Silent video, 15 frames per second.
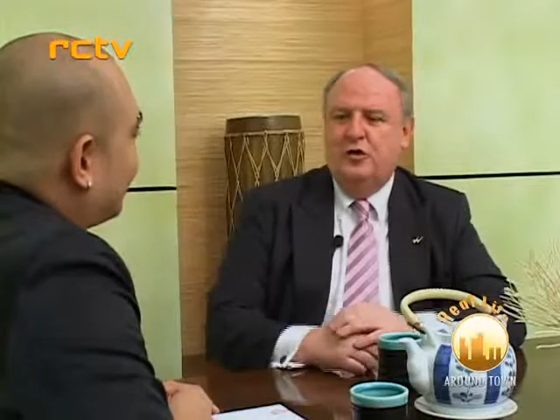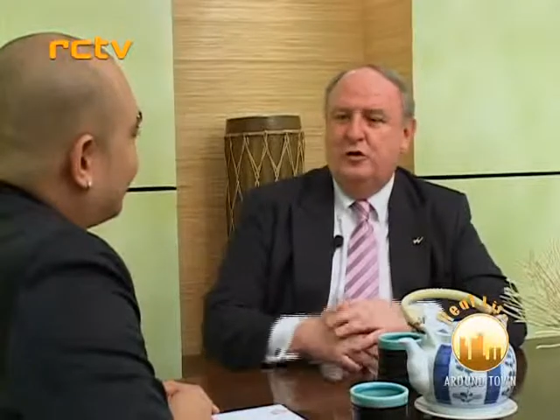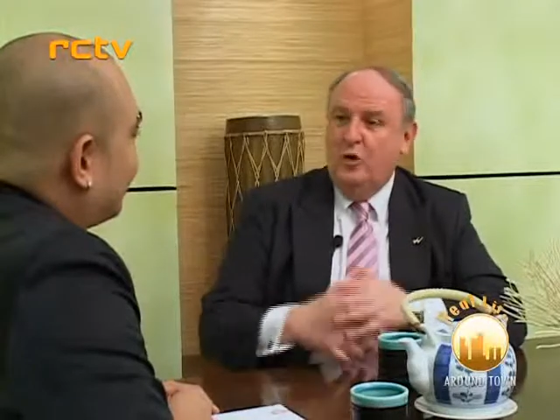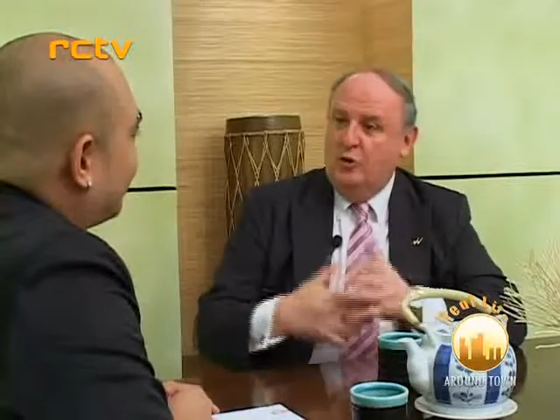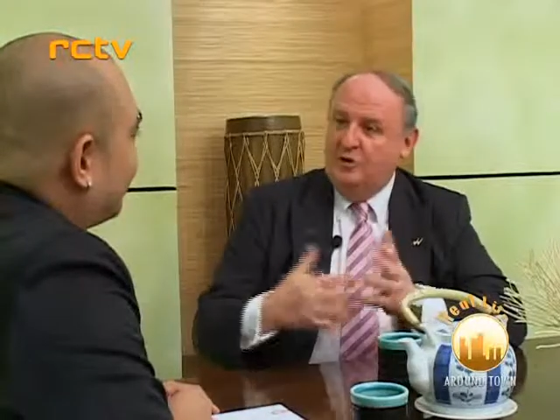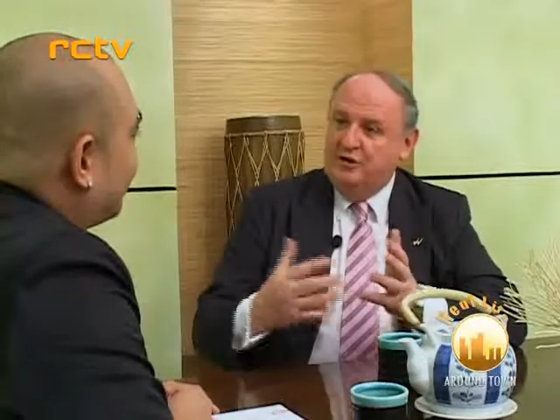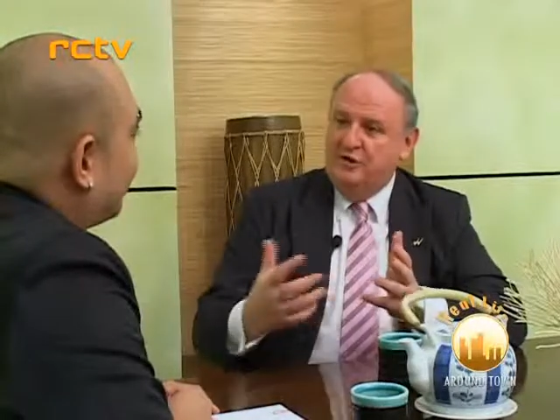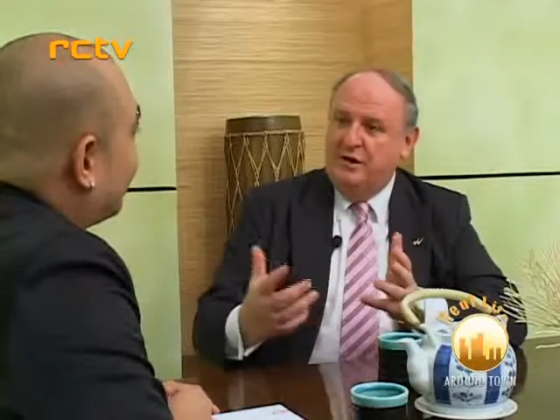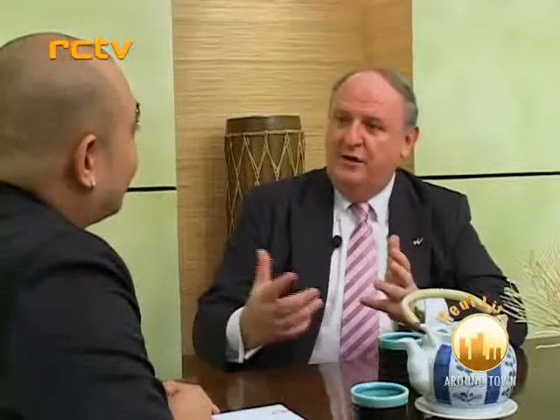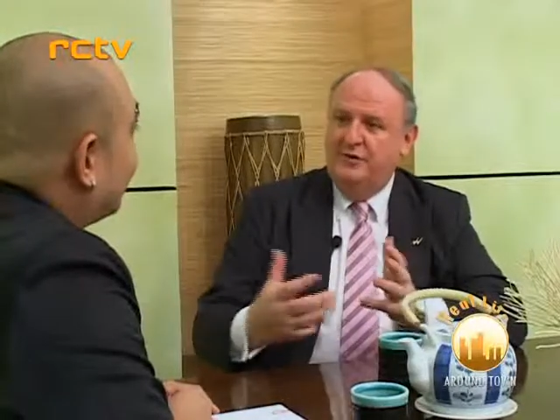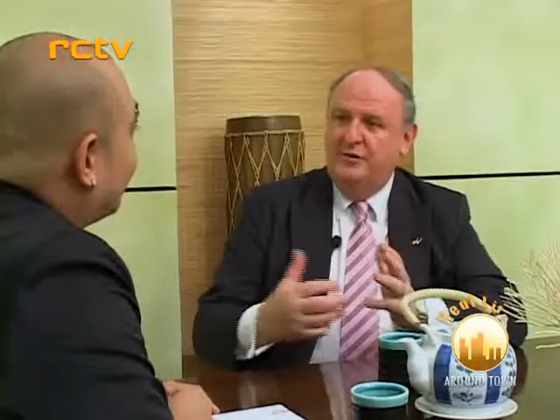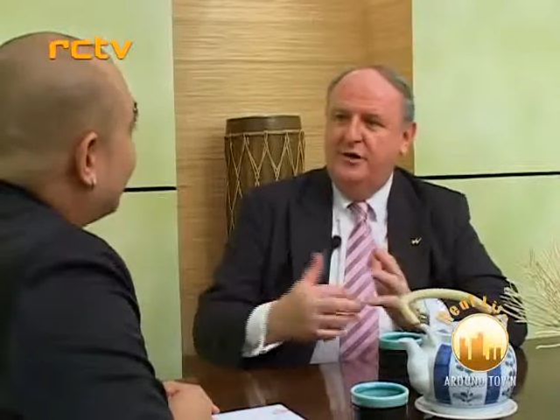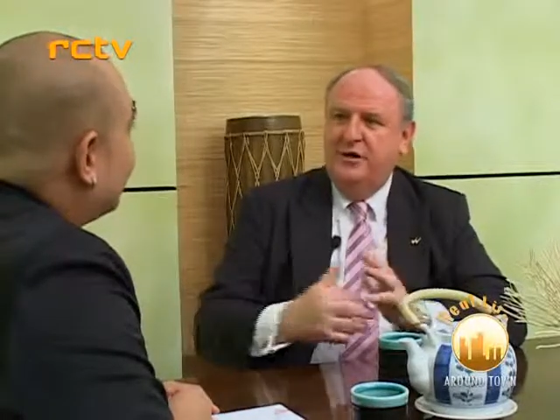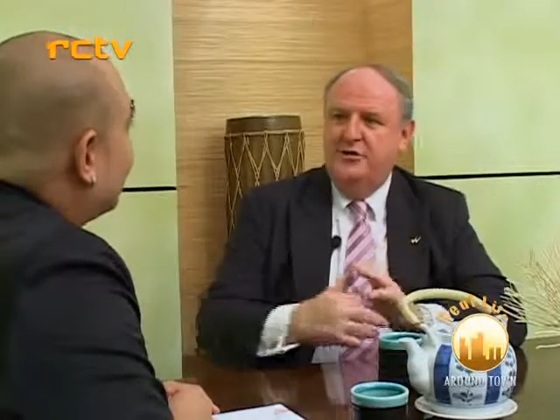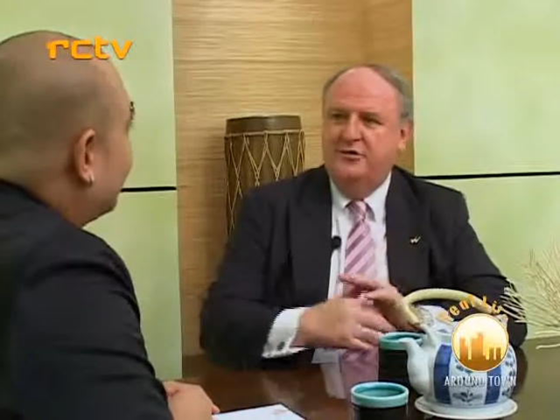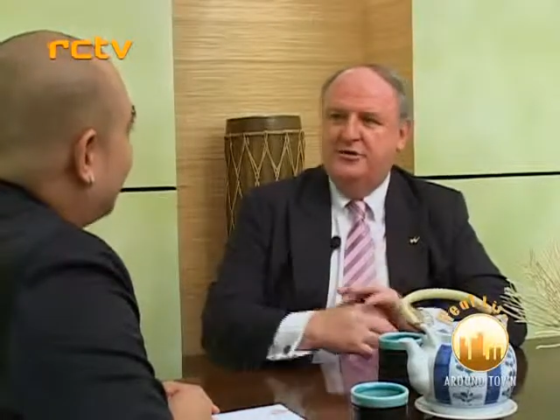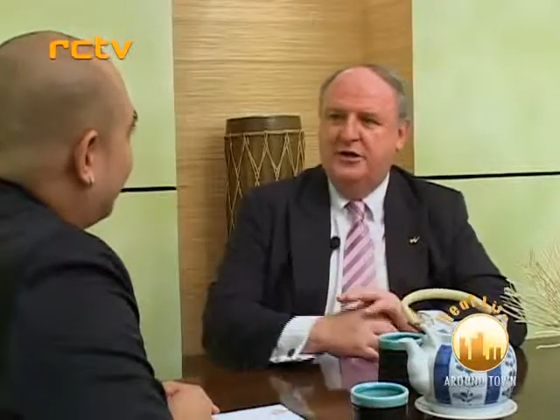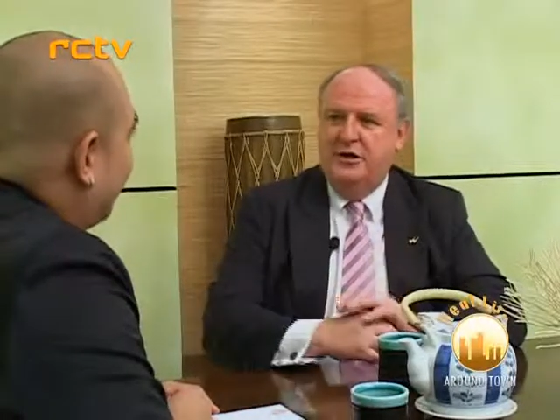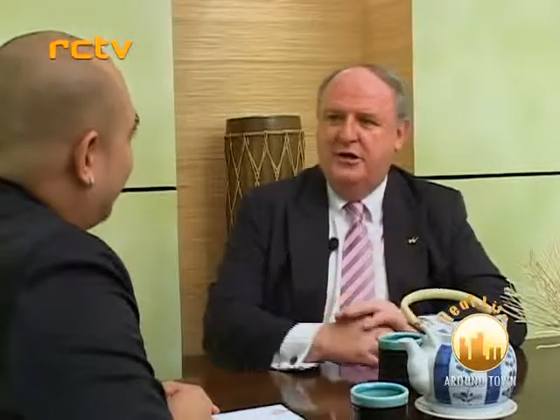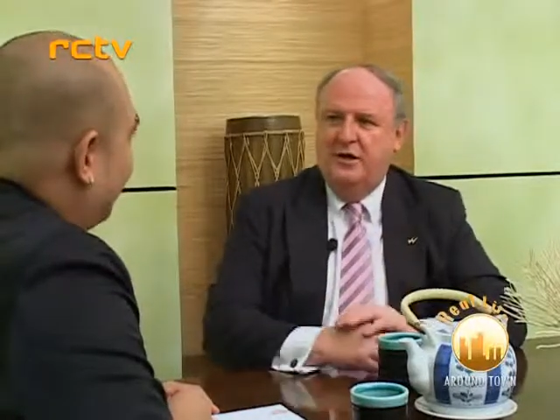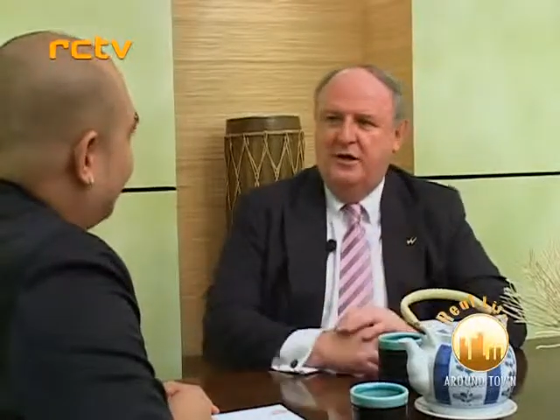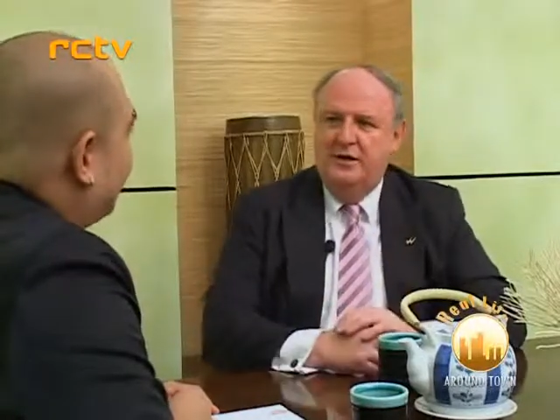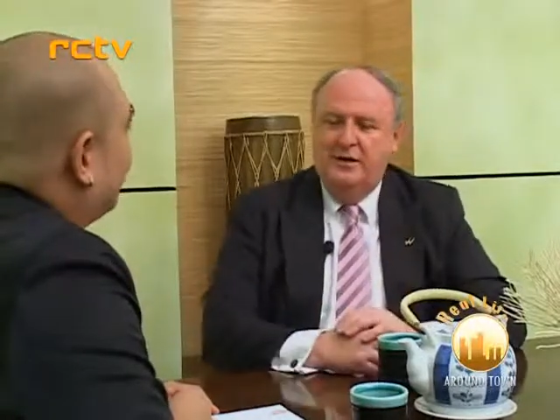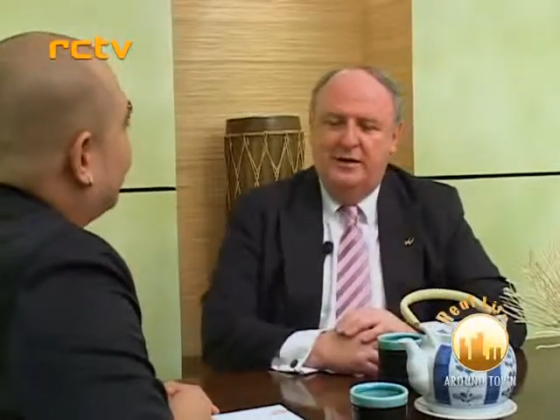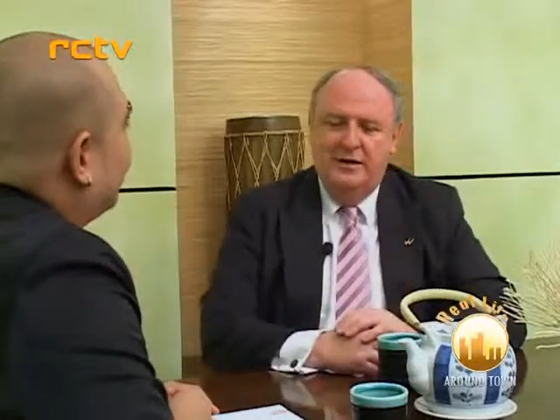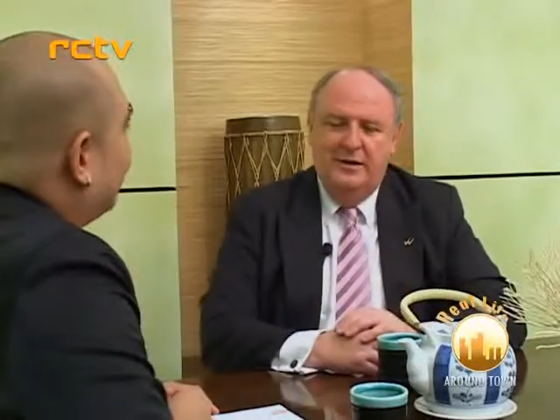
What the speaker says: close down the hotel,